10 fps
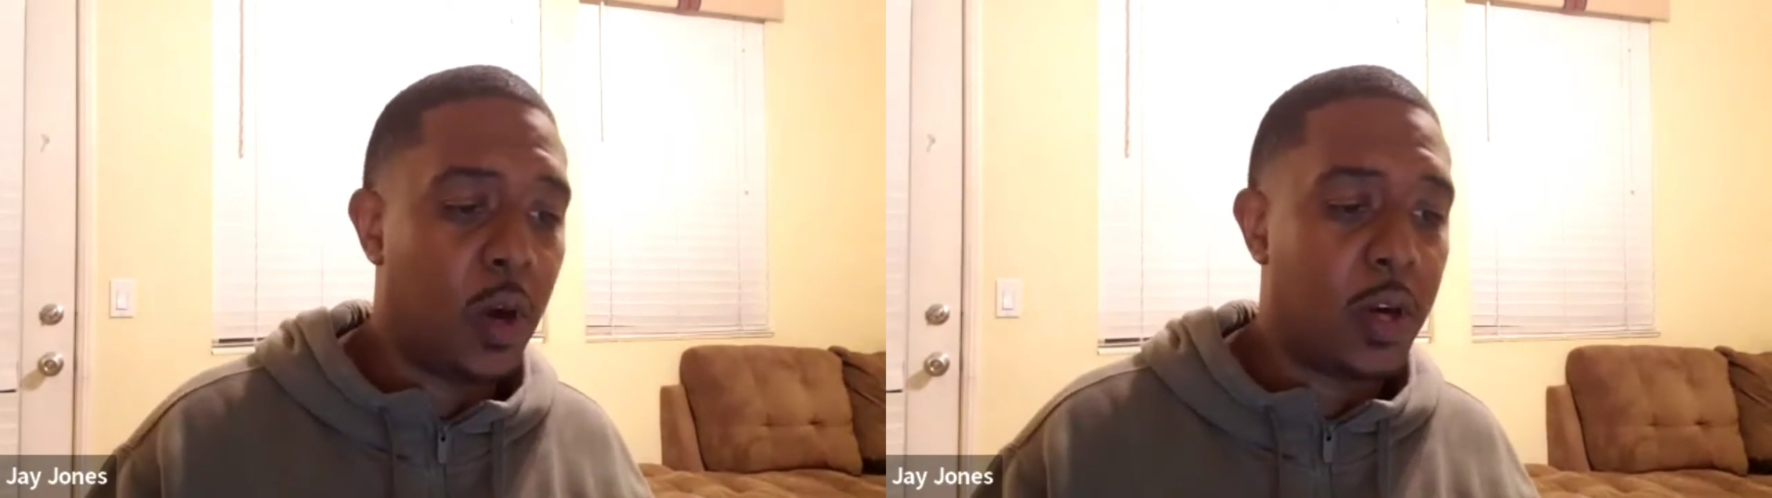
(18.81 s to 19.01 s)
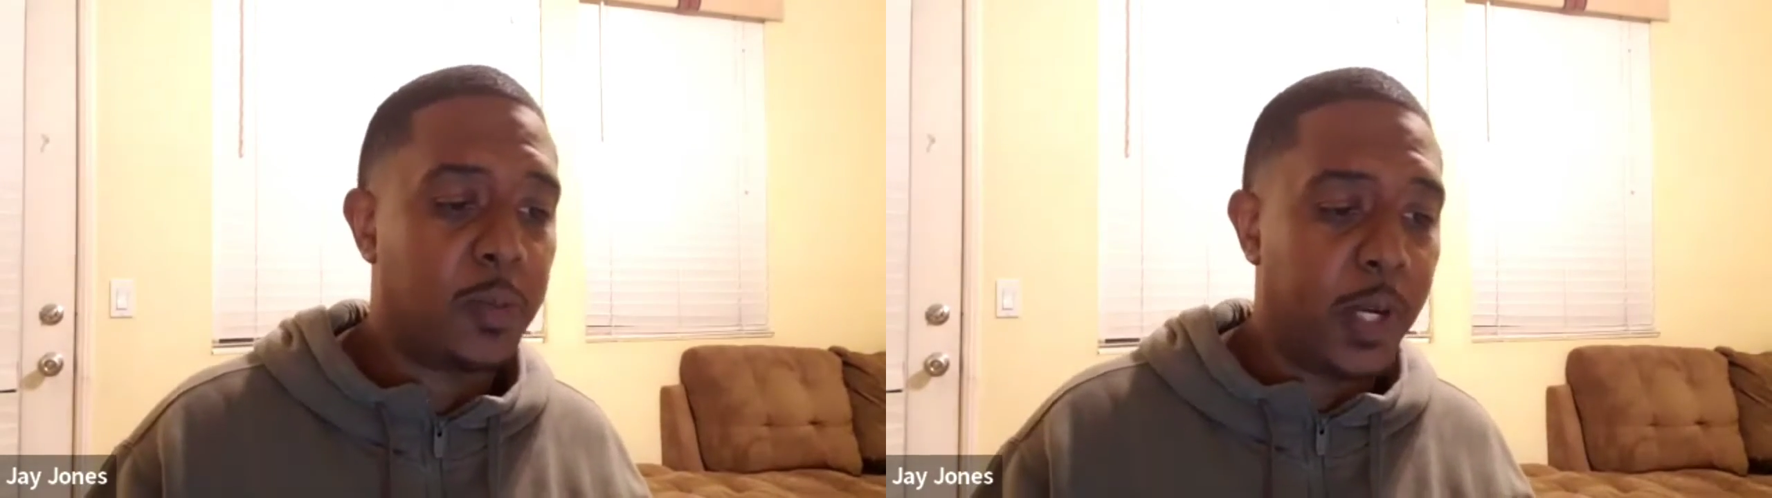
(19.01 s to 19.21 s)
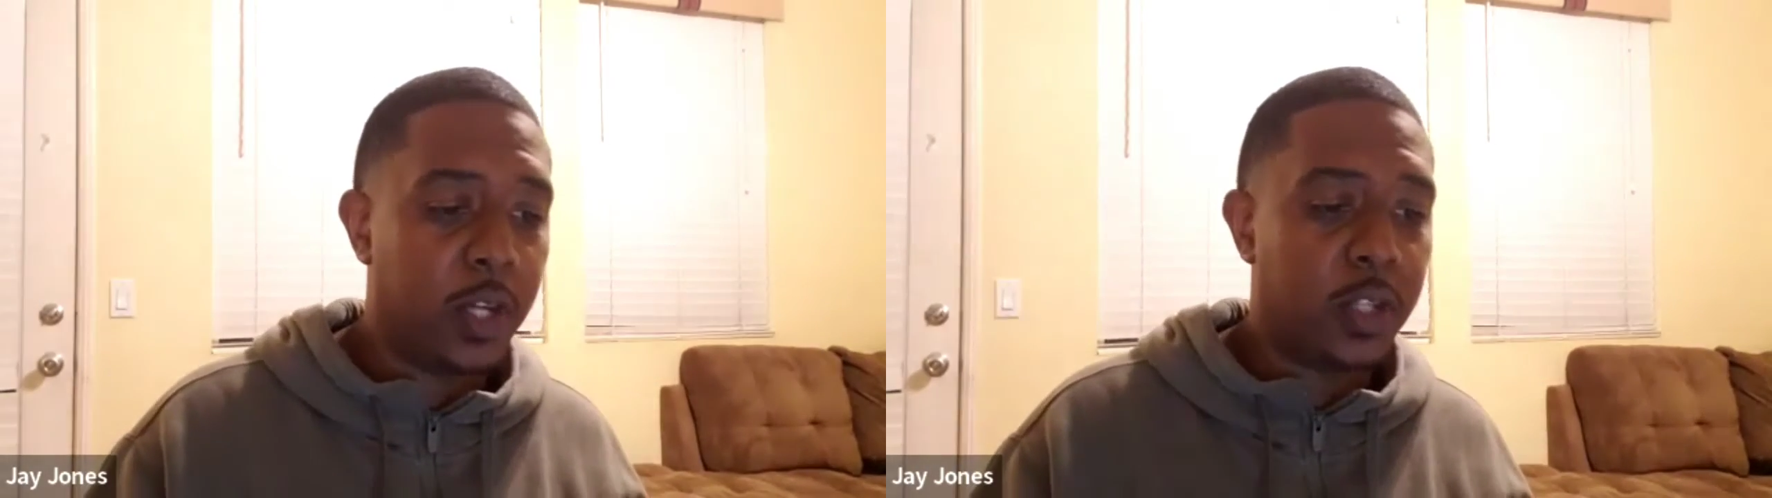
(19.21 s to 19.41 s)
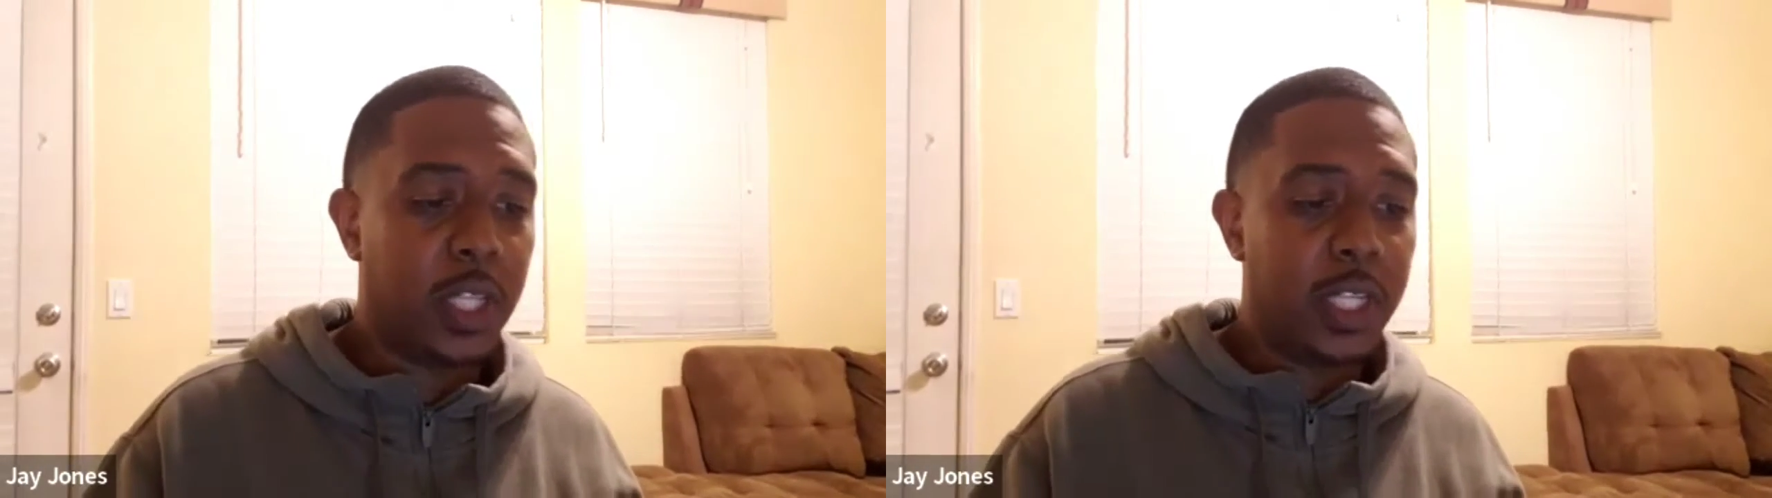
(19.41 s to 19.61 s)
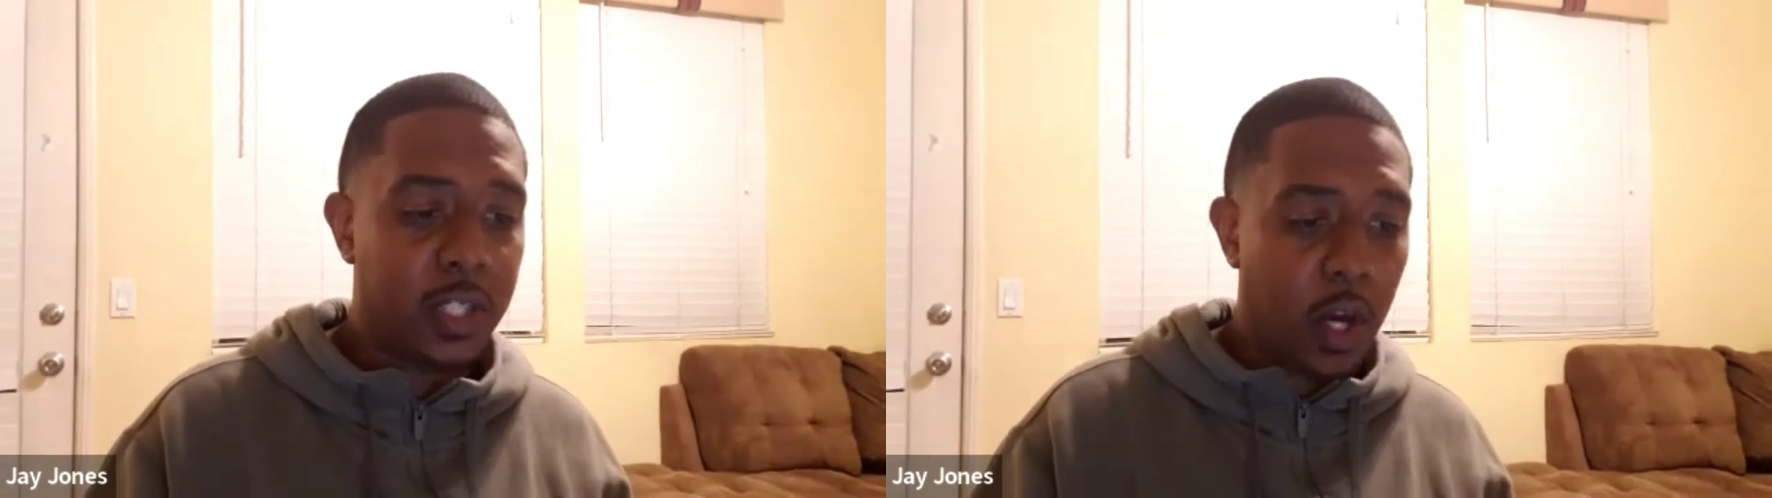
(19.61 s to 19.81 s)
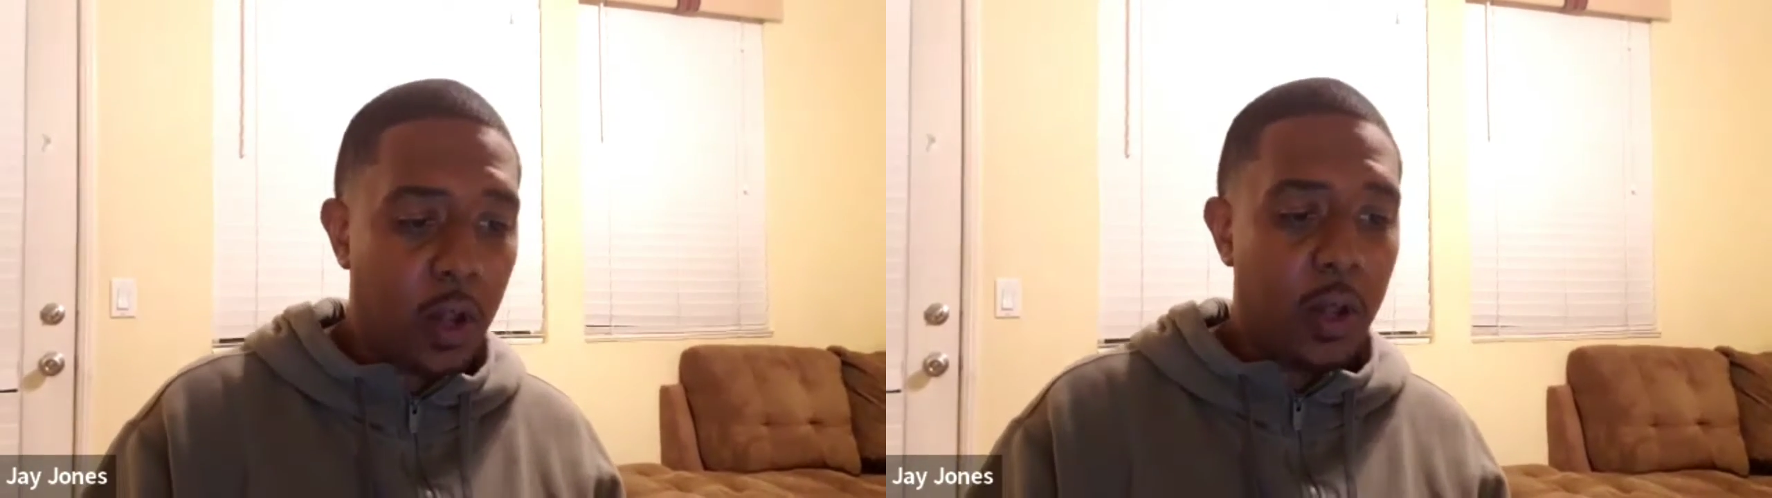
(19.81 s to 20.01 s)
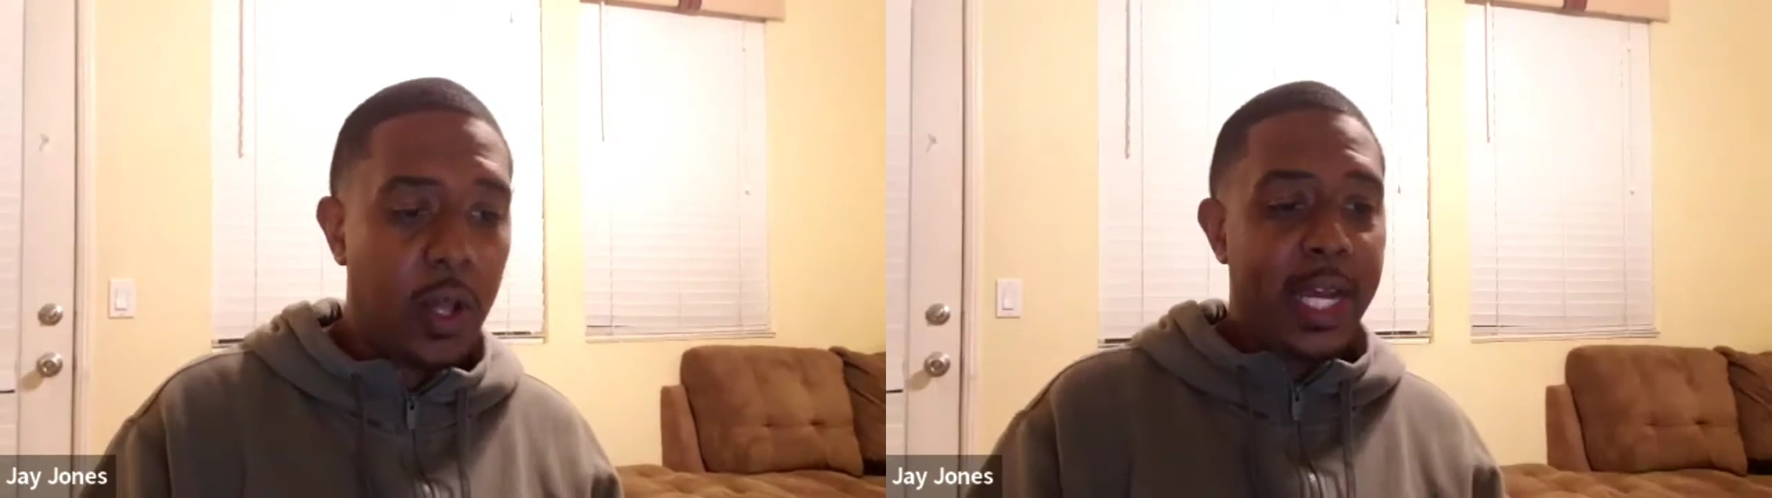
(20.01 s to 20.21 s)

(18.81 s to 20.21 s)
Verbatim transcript: are spiritually dull